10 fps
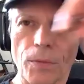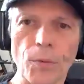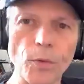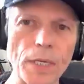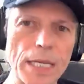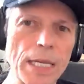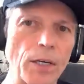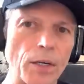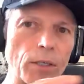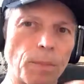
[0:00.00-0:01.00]
through the
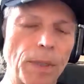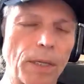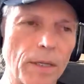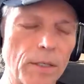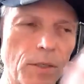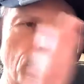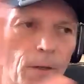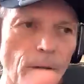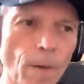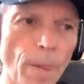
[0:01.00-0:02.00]
years, because
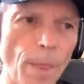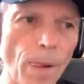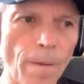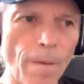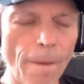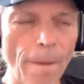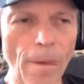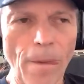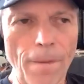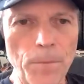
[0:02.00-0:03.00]

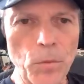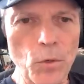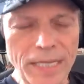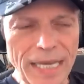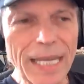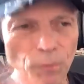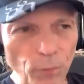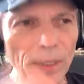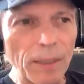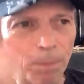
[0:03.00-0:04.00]
you can't
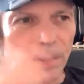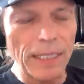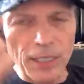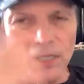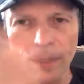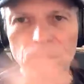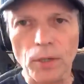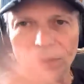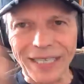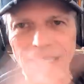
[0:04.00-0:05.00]
really play the same
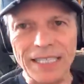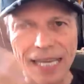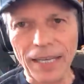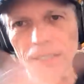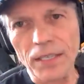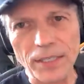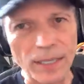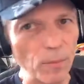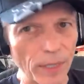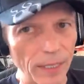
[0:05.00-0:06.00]
song exactly the
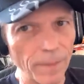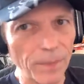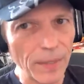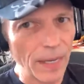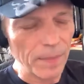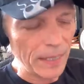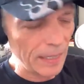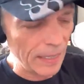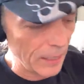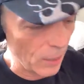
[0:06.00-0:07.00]
same way. I
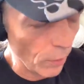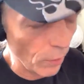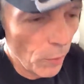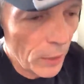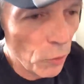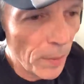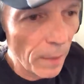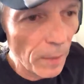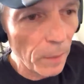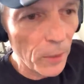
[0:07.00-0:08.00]
mean, it's otherwise you
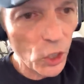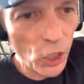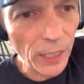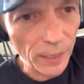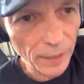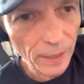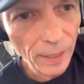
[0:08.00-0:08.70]
become a machine.